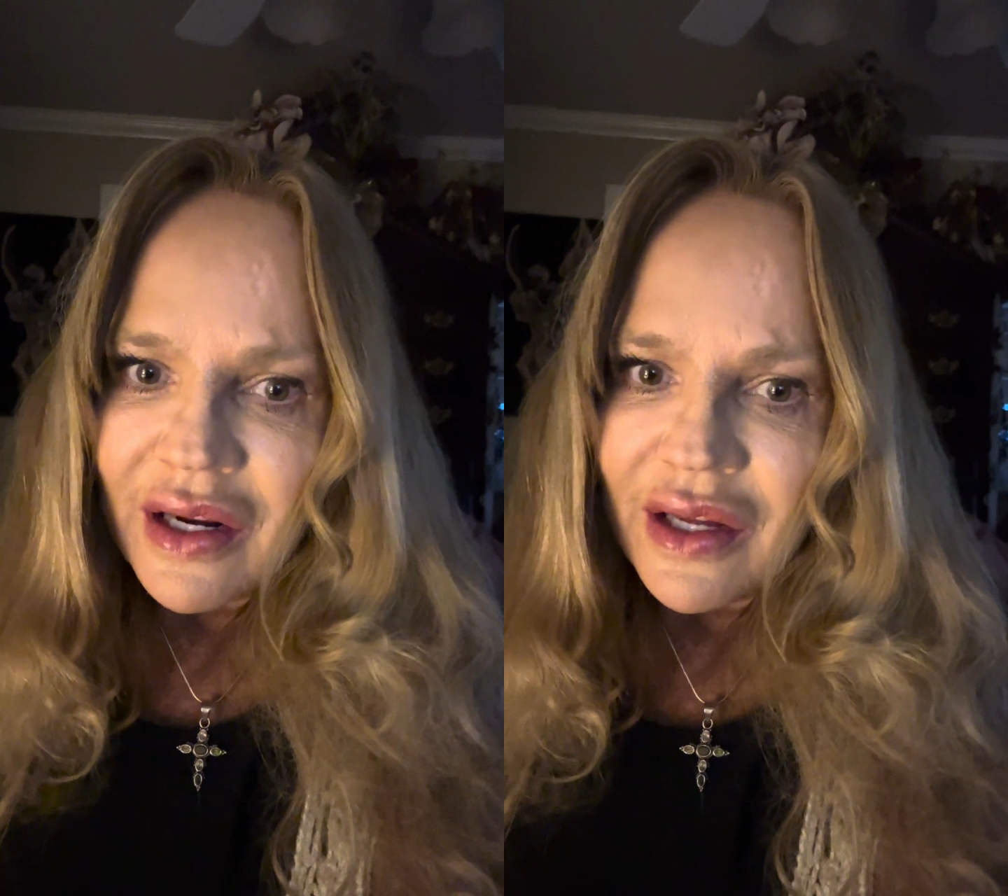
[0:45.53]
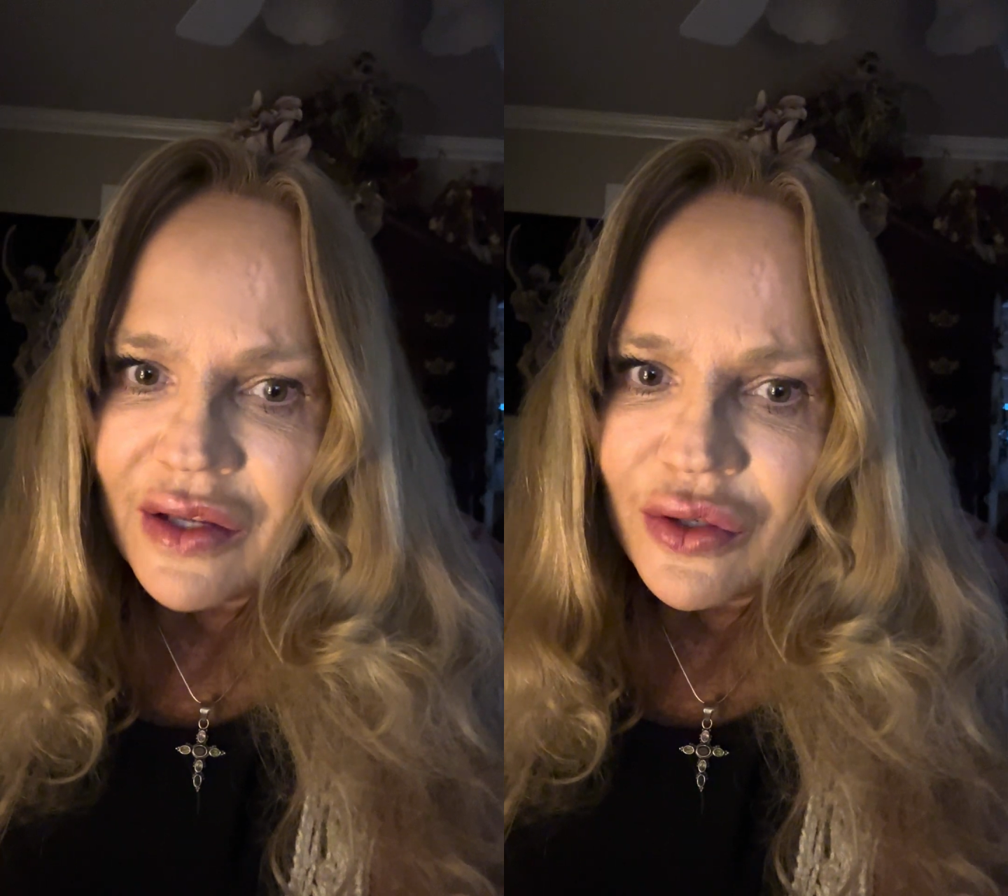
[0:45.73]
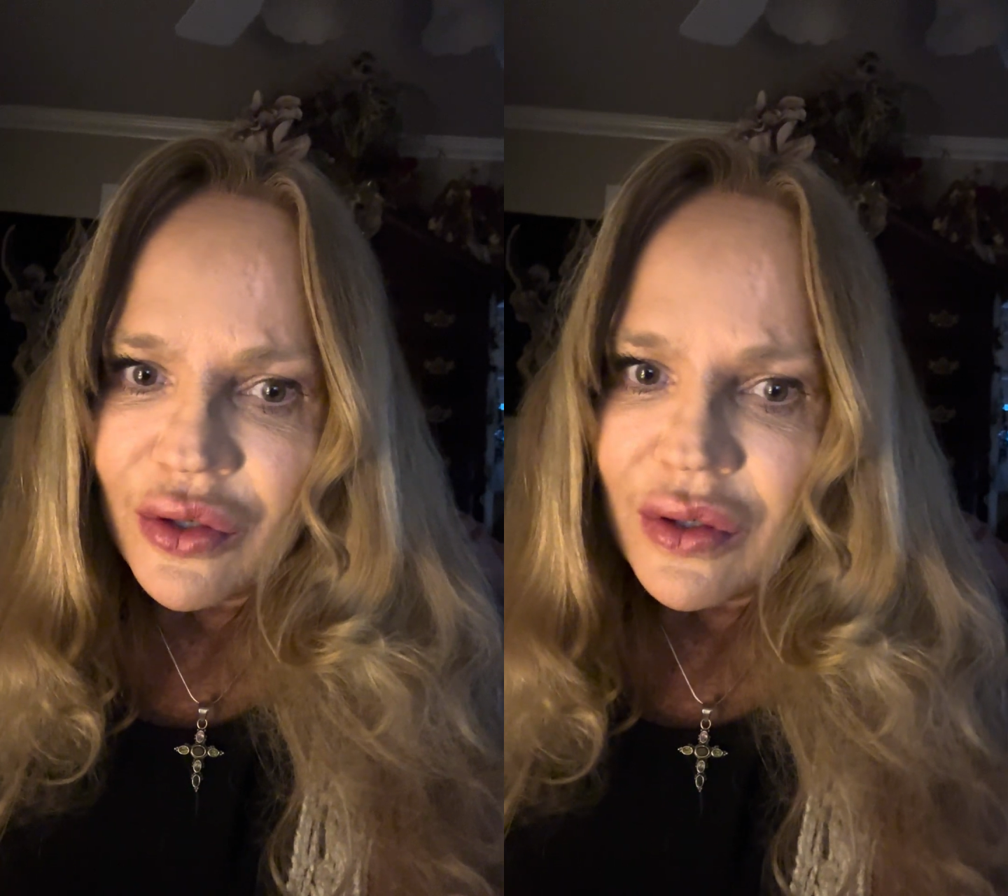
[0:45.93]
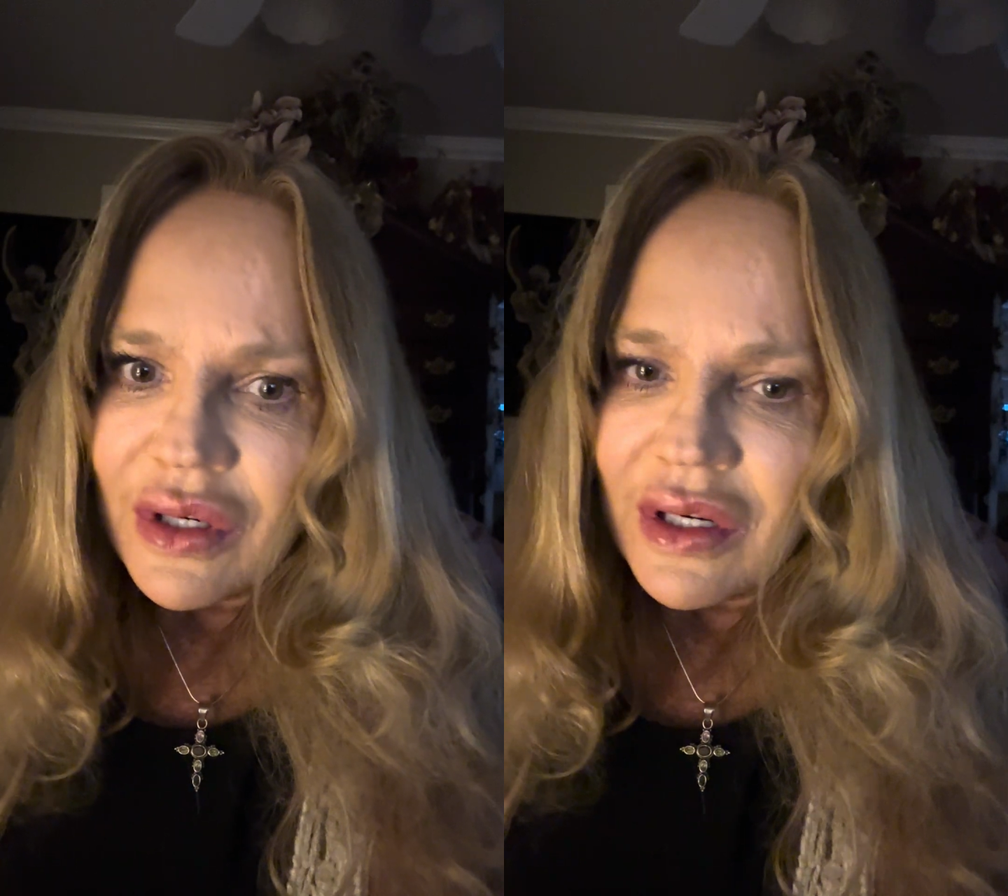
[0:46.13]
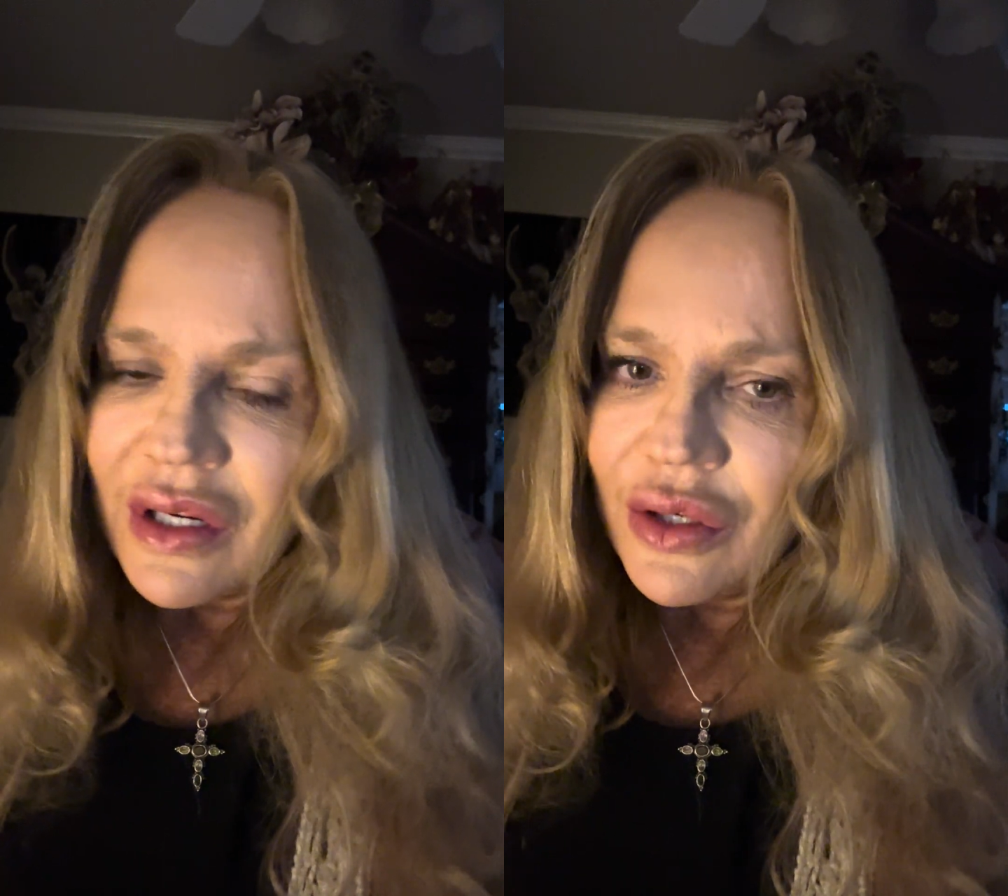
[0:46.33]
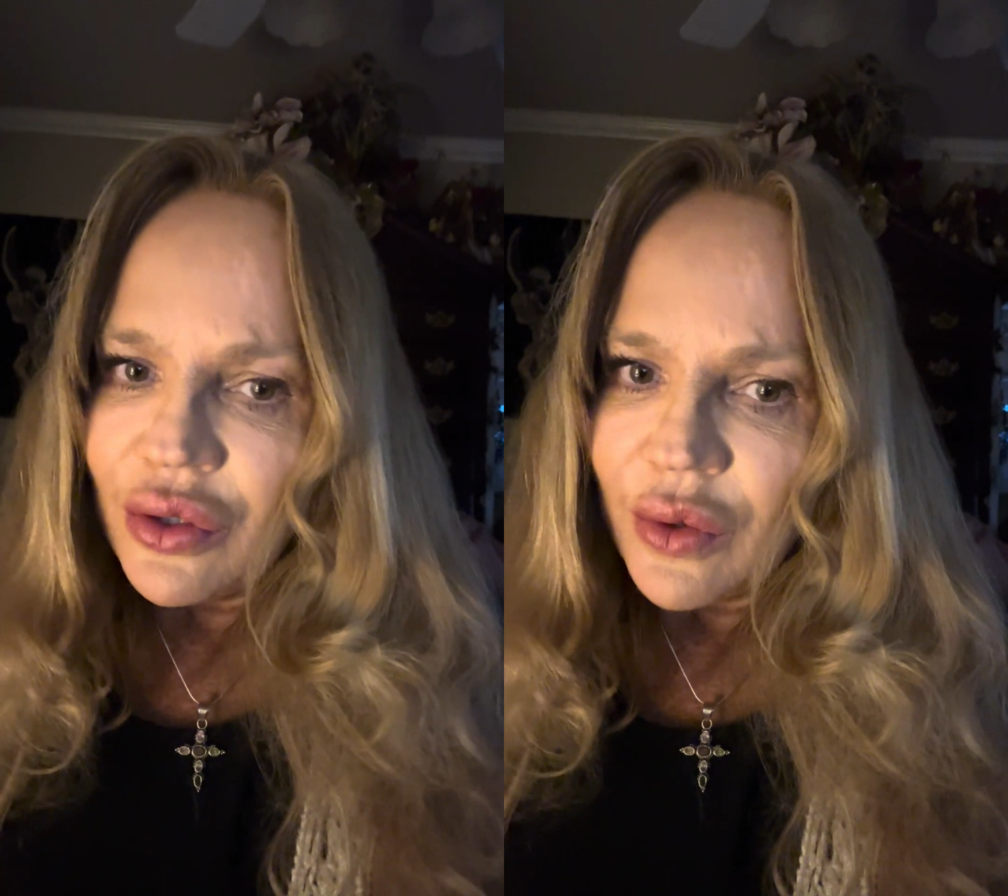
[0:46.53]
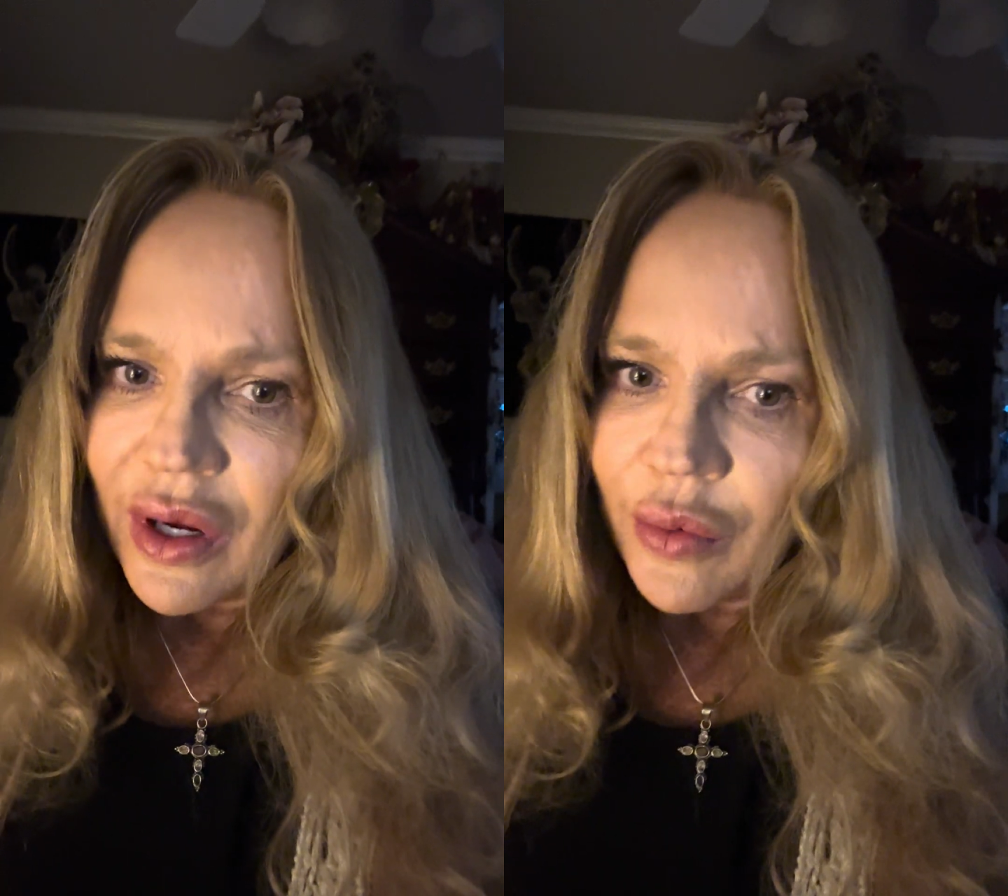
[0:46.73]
he's tuning into a